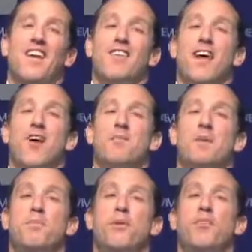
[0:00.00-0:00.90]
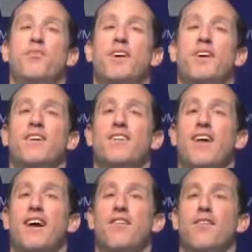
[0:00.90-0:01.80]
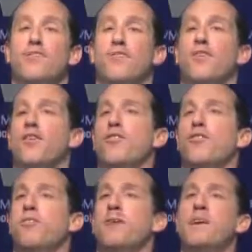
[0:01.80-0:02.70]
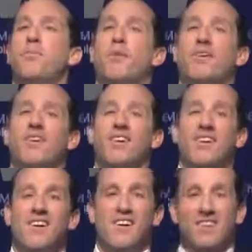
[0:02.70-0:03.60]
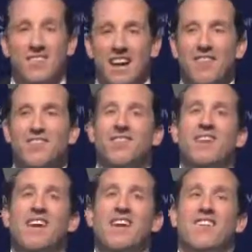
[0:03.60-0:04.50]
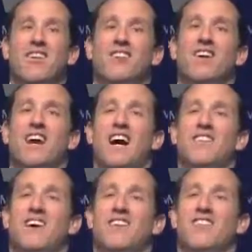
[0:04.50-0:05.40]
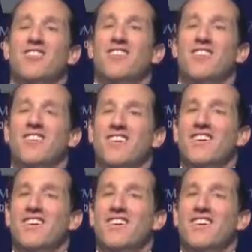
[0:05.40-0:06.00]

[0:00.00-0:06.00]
is how people feel that they are the first people to ever make such a comment to you.